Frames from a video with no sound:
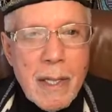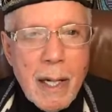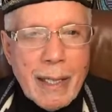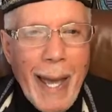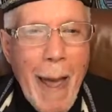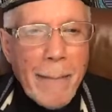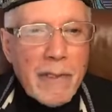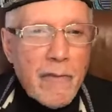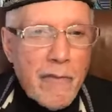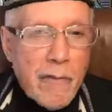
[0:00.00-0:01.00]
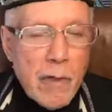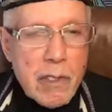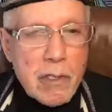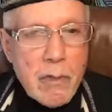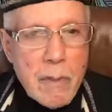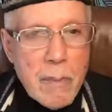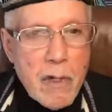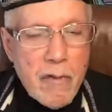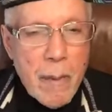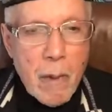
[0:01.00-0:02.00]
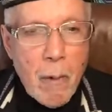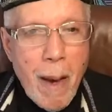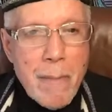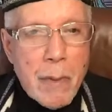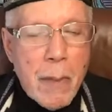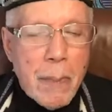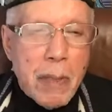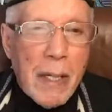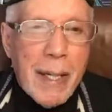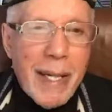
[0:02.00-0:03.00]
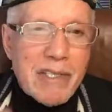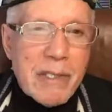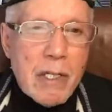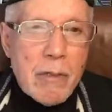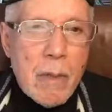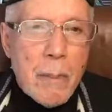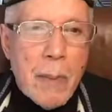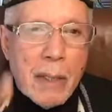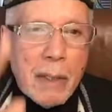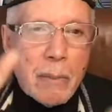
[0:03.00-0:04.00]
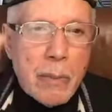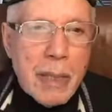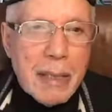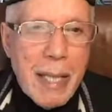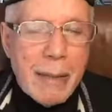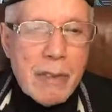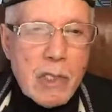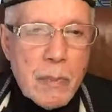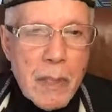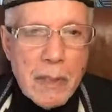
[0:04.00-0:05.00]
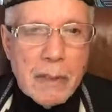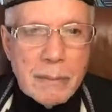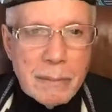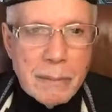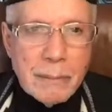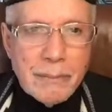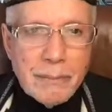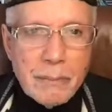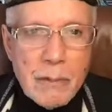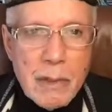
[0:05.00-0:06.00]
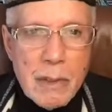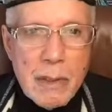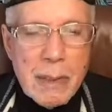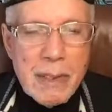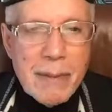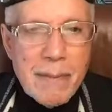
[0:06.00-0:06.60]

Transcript: a cabin furthest removed from the white boy, put our heads under a bucket and bring down the spirit. You hear me?